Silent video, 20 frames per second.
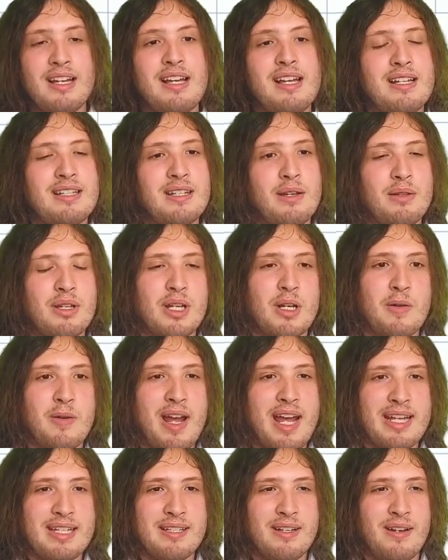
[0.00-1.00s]
So the
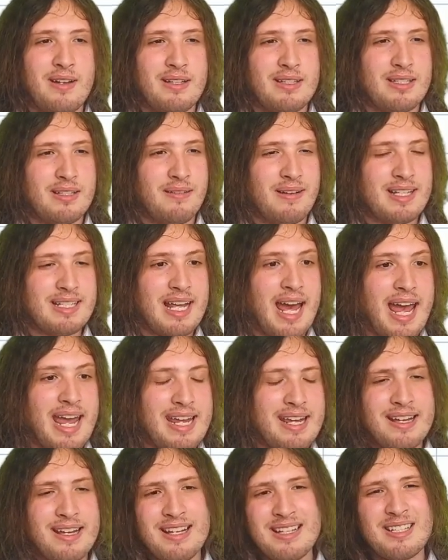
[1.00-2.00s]
correct answer is
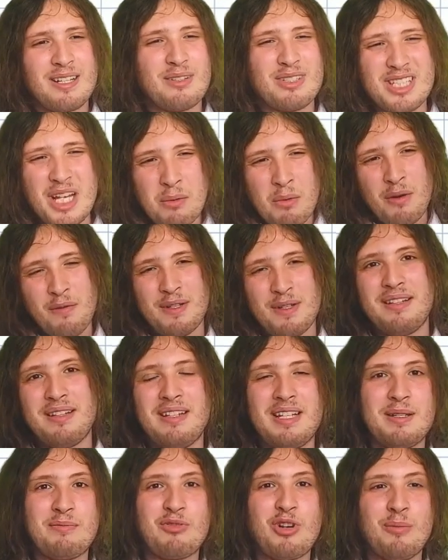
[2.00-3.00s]
A. So often in
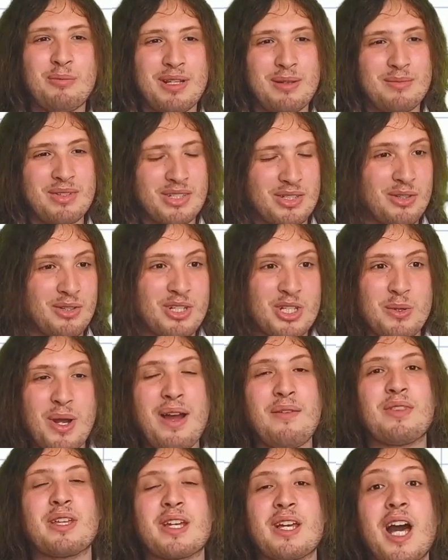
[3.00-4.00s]
these problems, as long as you
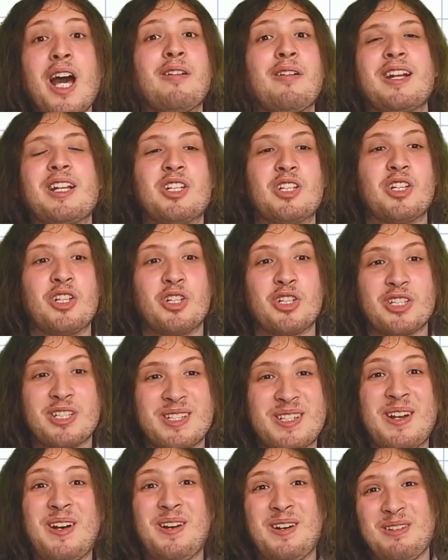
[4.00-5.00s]
have the courage to just
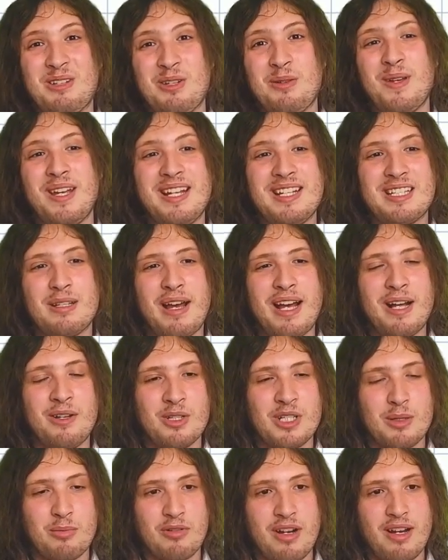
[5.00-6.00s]
start doing some
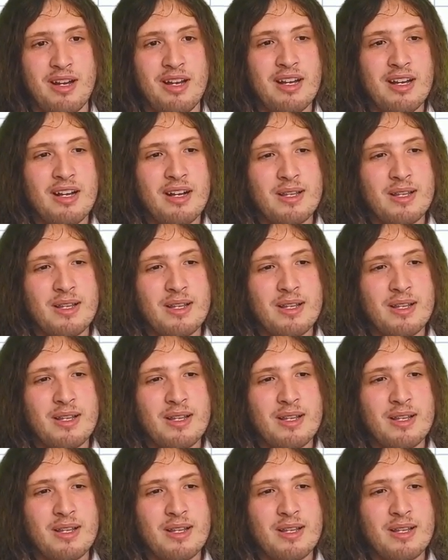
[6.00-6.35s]
algebra,